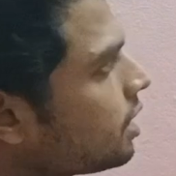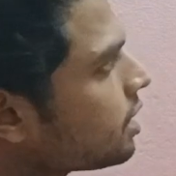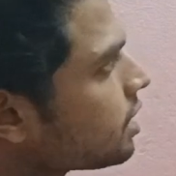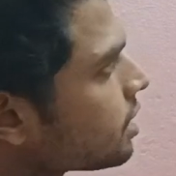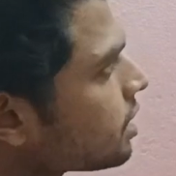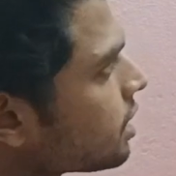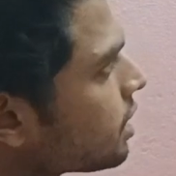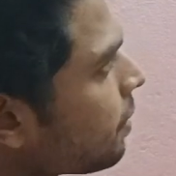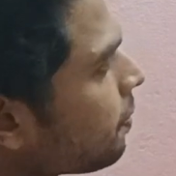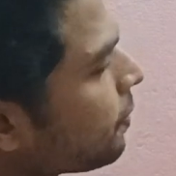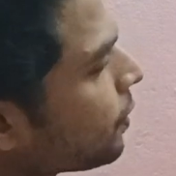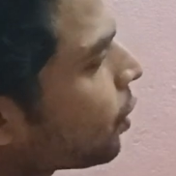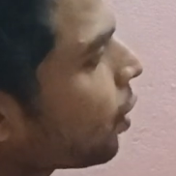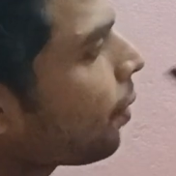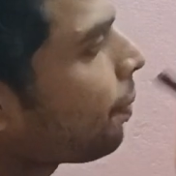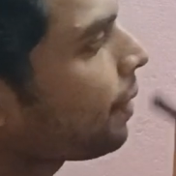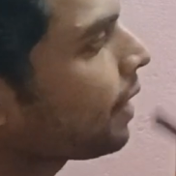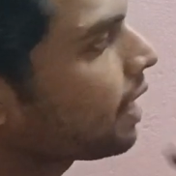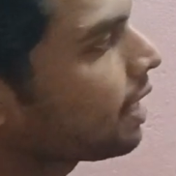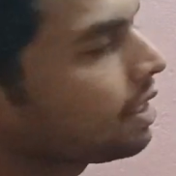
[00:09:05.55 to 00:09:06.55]

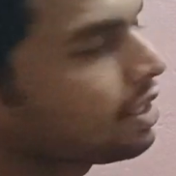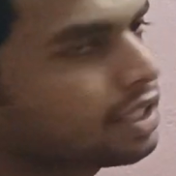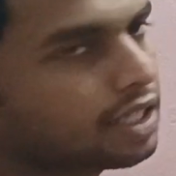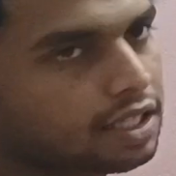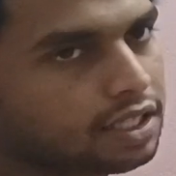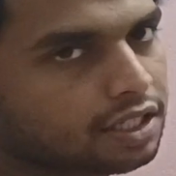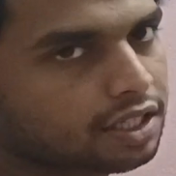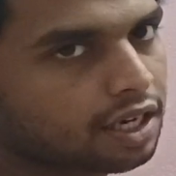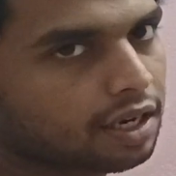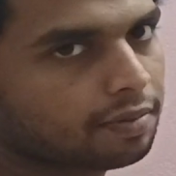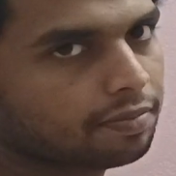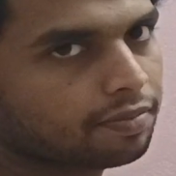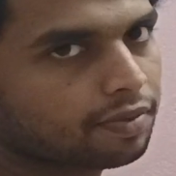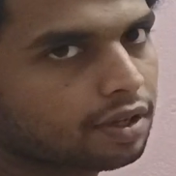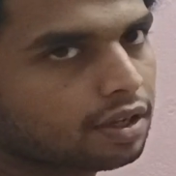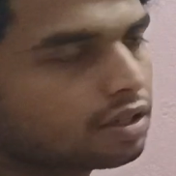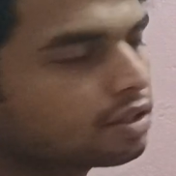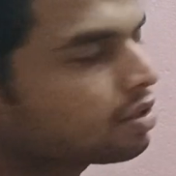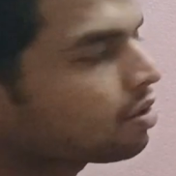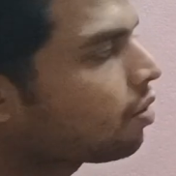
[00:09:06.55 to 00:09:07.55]
subtropical jet stream.
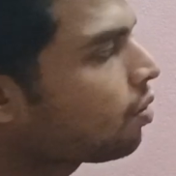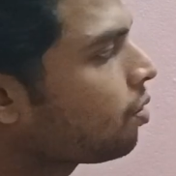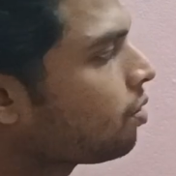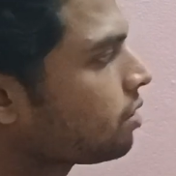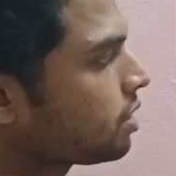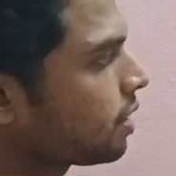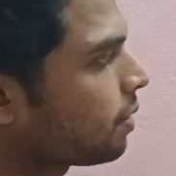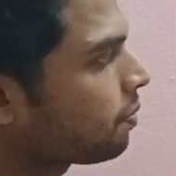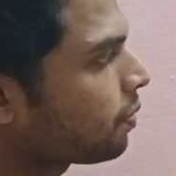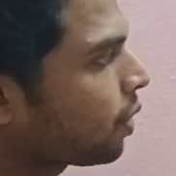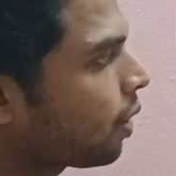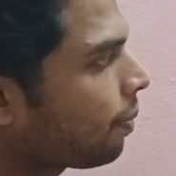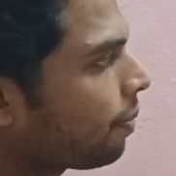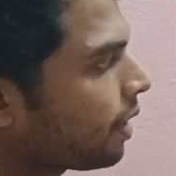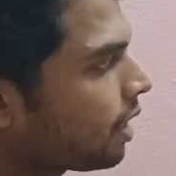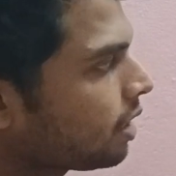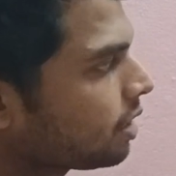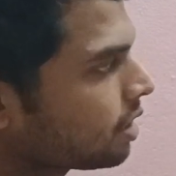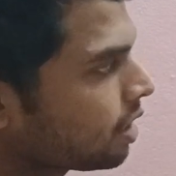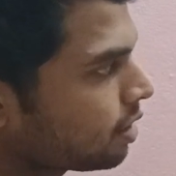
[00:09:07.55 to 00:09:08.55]
So
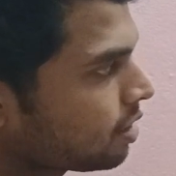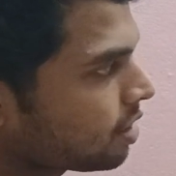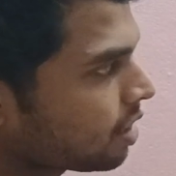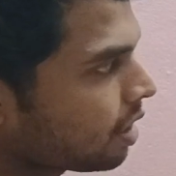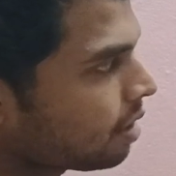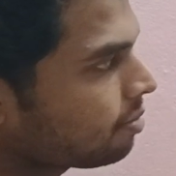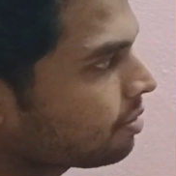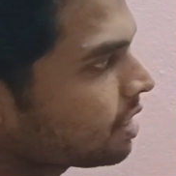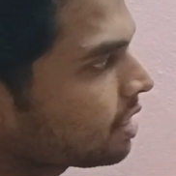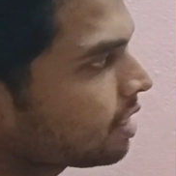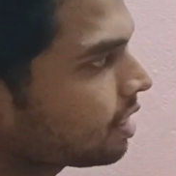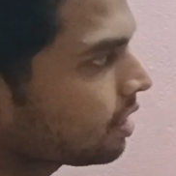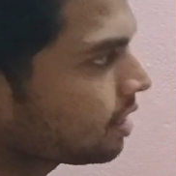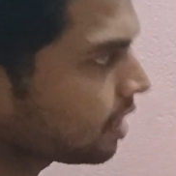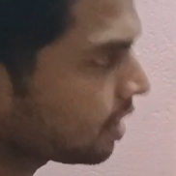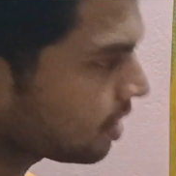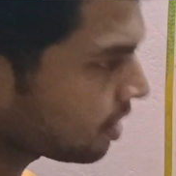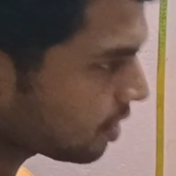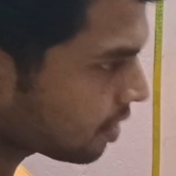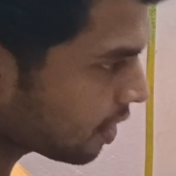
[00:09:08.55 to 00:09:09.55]
subtropical jet stream is the
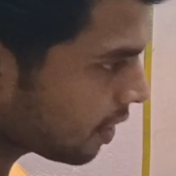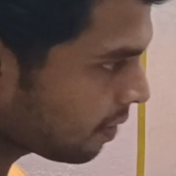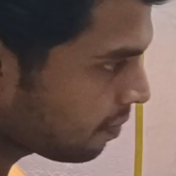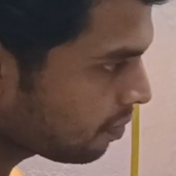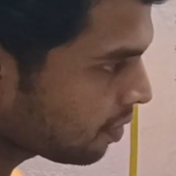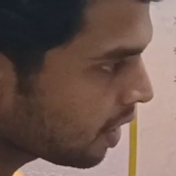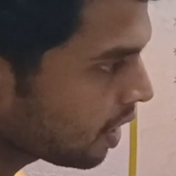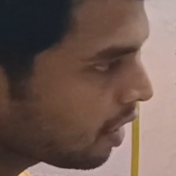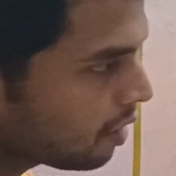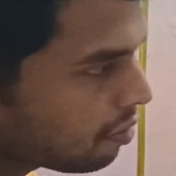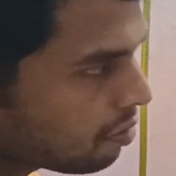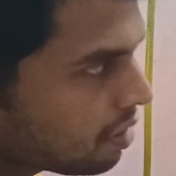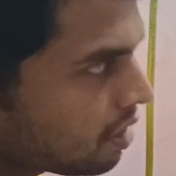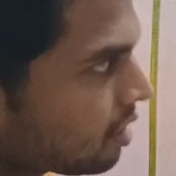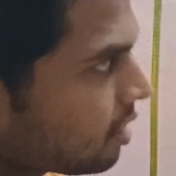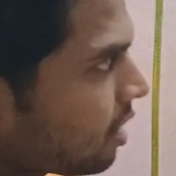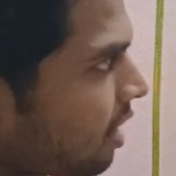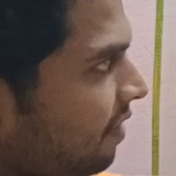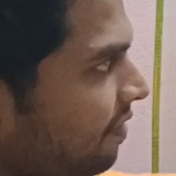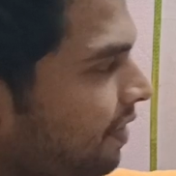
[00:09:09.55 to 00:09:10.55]
jet stream which
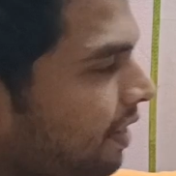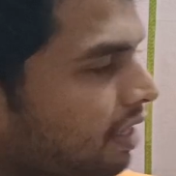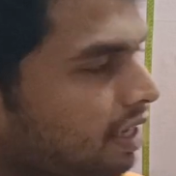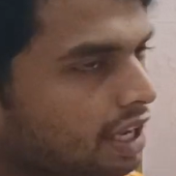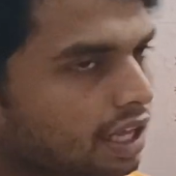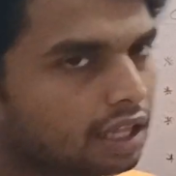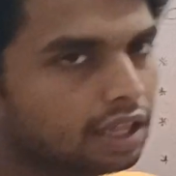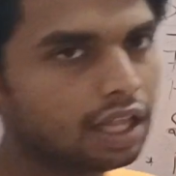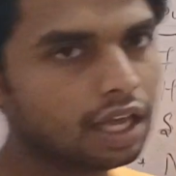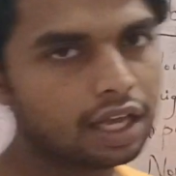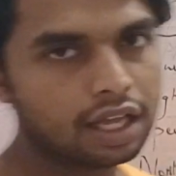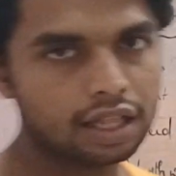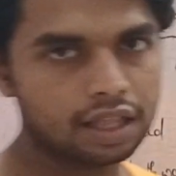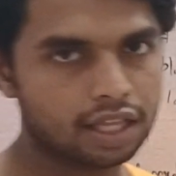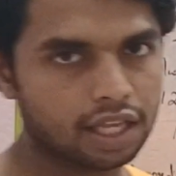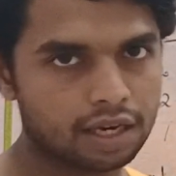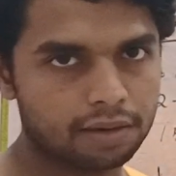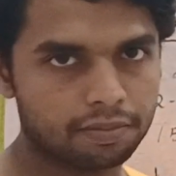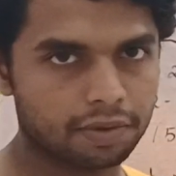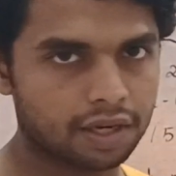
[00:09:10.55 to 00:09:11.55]
is affecting the
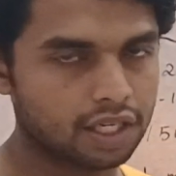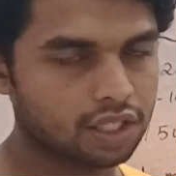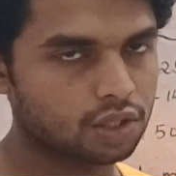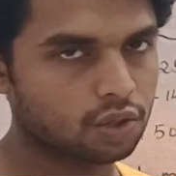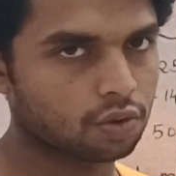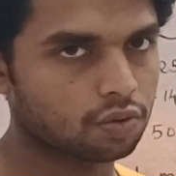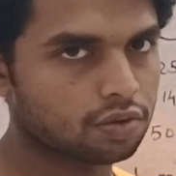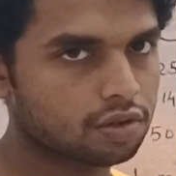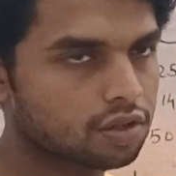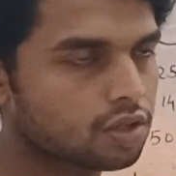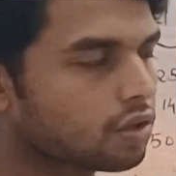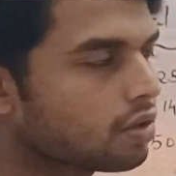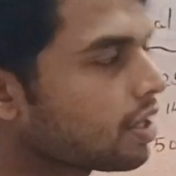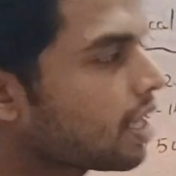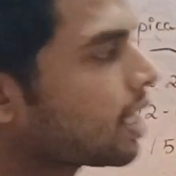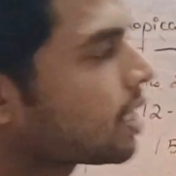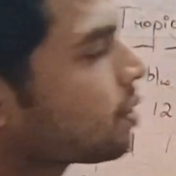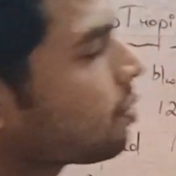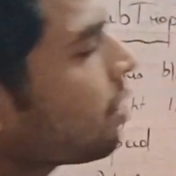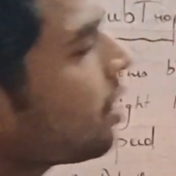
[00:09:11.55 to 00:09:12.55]
Indian monsoon. So
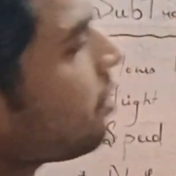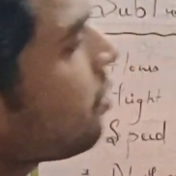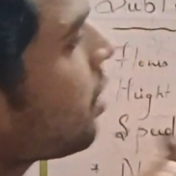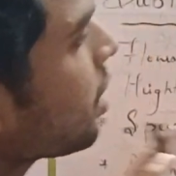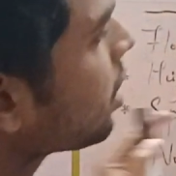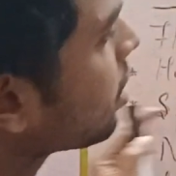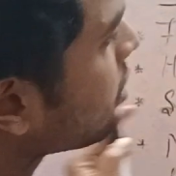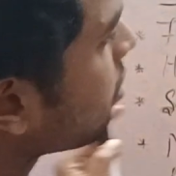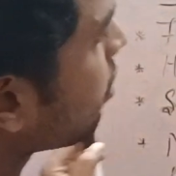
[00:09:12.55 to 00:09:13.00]
that's why we are